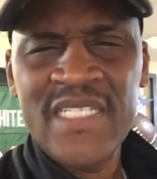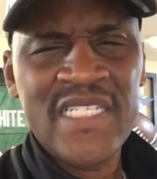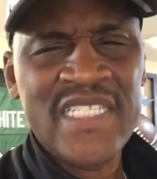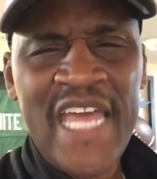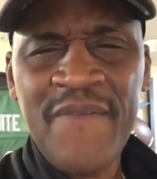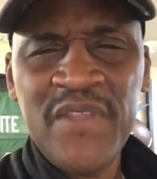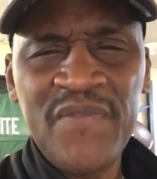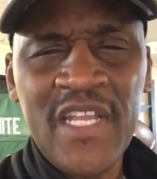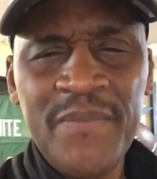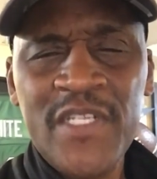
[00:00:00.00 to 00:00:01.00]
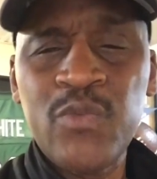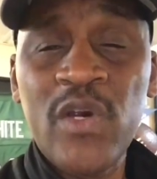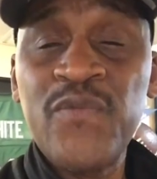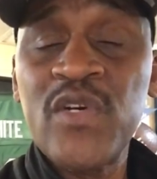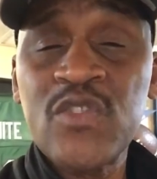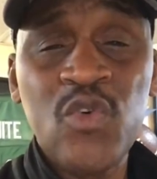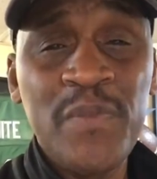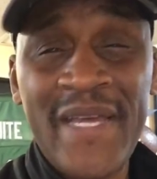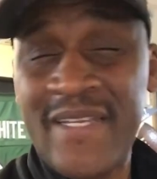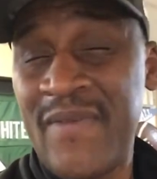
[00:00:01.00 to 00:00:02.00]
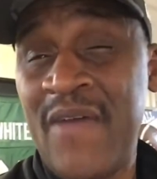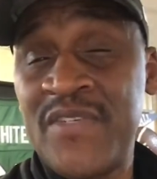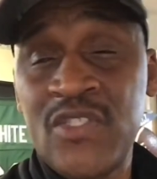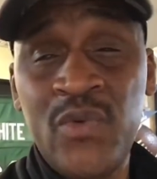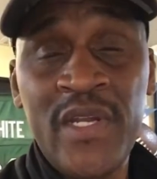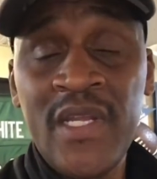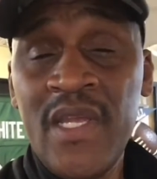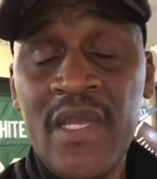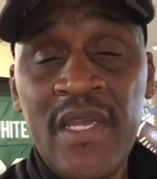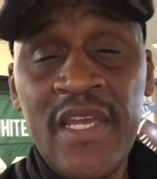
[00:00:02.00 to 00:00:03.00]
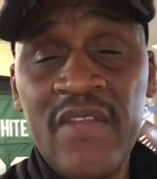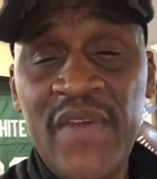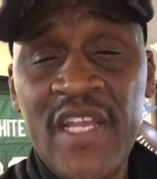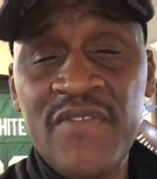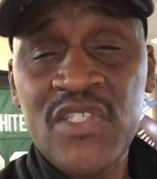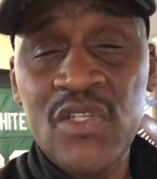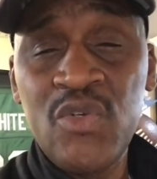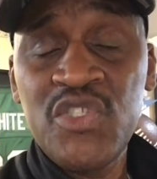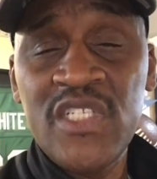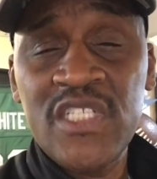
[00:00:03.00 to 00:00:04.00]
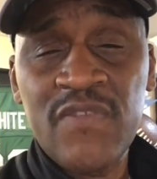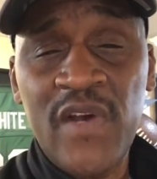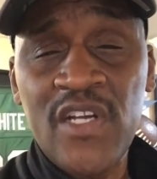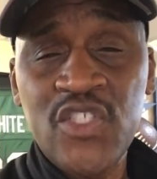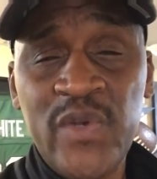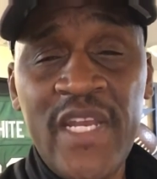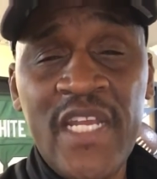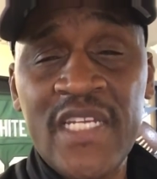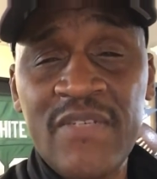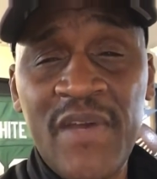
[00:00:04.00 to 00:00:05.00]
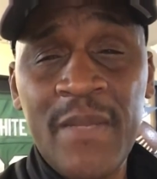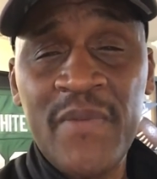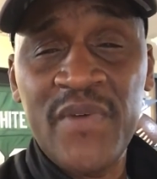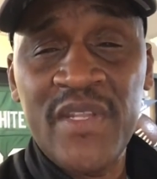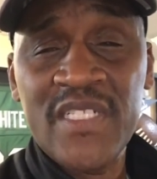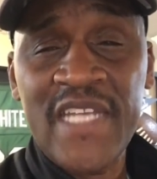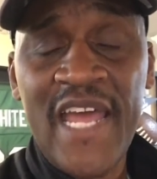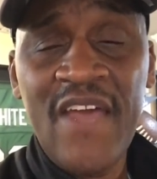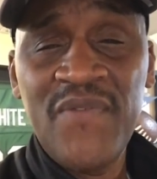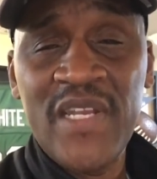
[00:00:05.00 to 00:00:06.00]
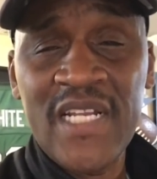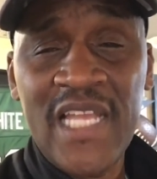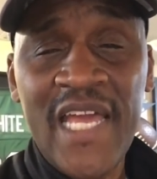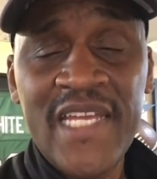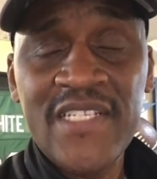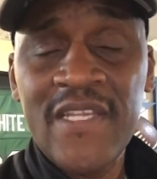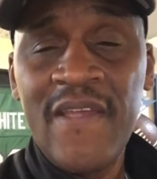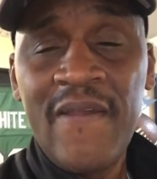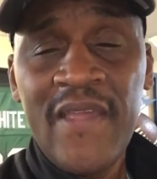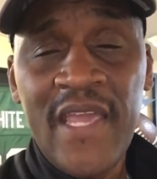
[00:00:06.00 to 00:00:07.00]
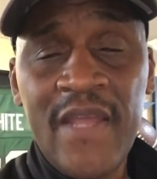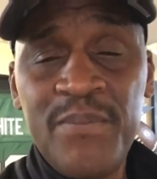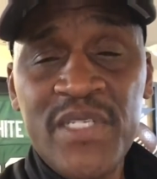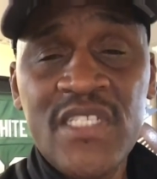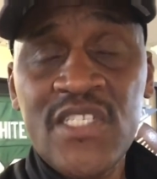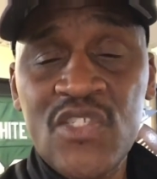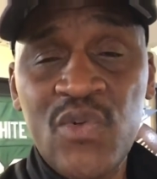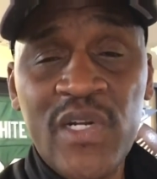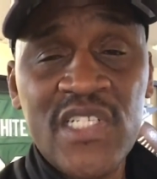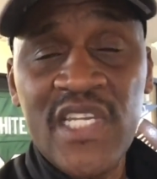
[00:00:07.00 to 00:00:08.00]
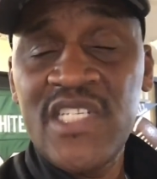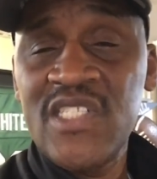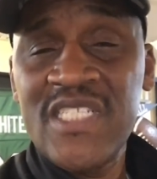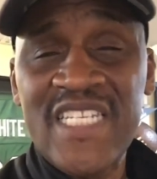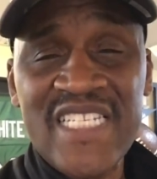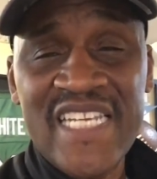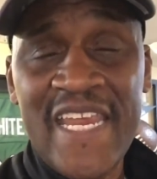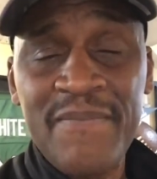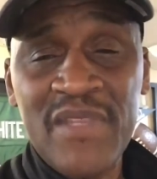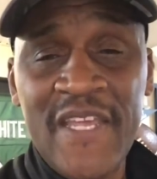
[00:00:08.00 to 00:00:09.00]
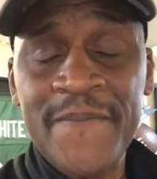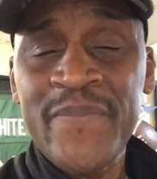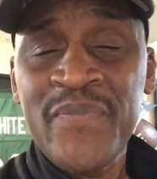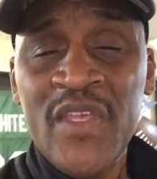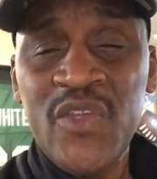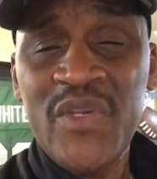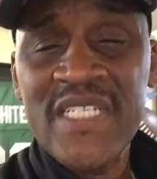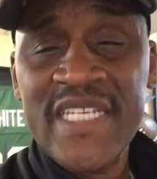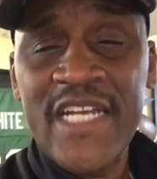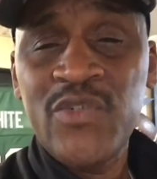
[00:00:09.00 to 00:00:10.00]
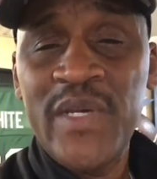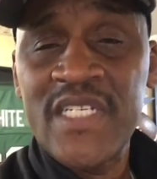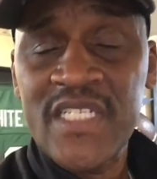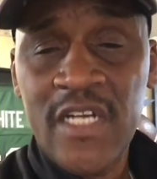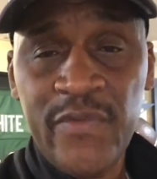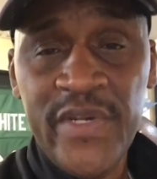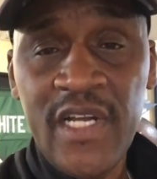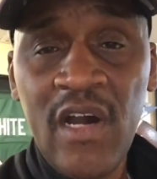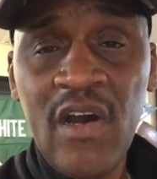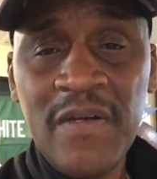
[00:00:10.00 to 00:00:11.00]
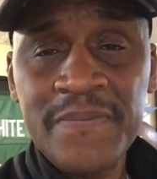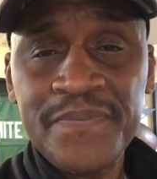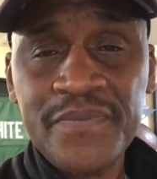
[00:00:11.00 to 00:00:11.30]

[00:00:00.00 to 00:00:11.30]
and staff developments. Workforce group have, have us doing innovative solutions as far as training and development for their staff and clients, and businesses and organizations, the same thing. You can schedule a discovery call